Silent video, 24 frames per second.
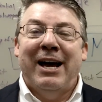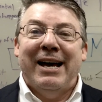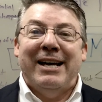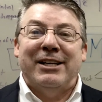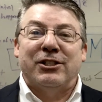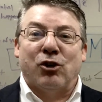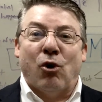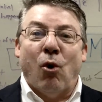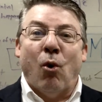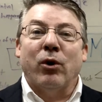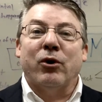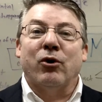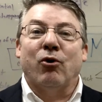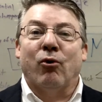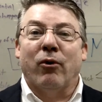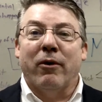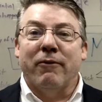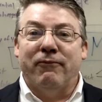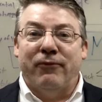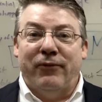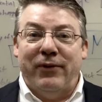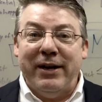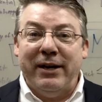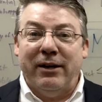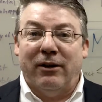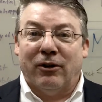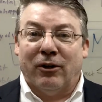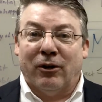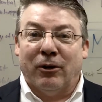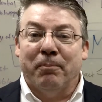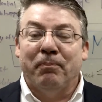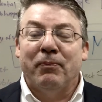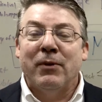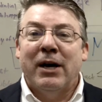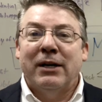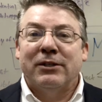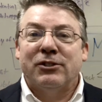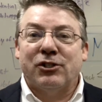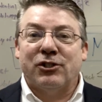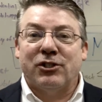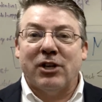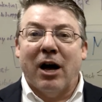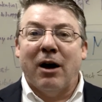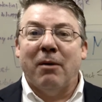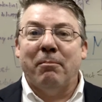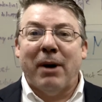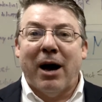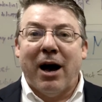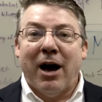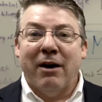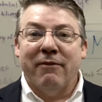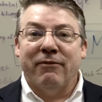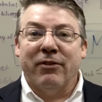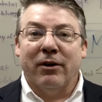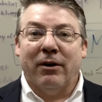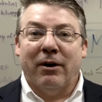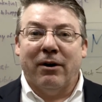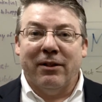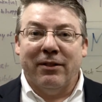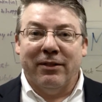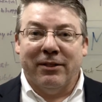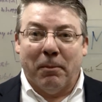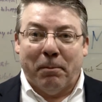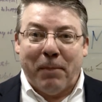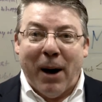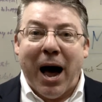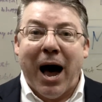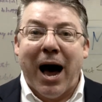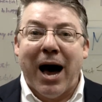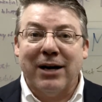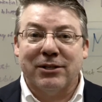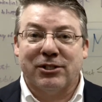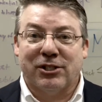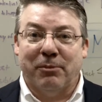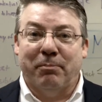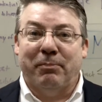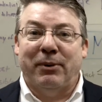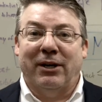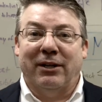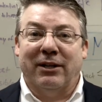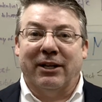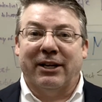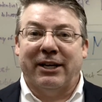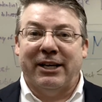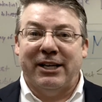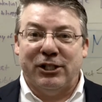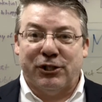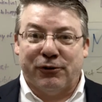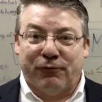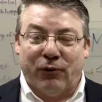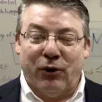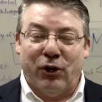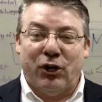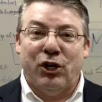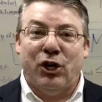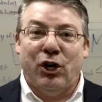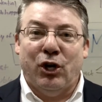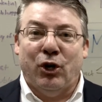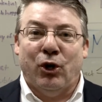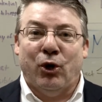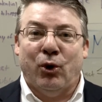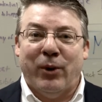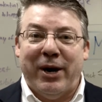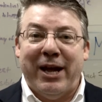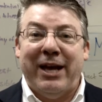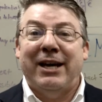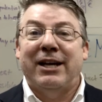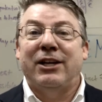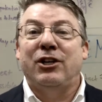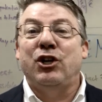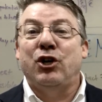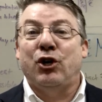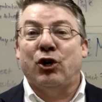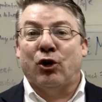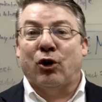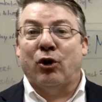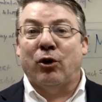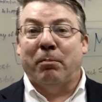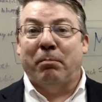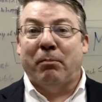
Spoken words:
is going to reveal some of the possibilities for you in your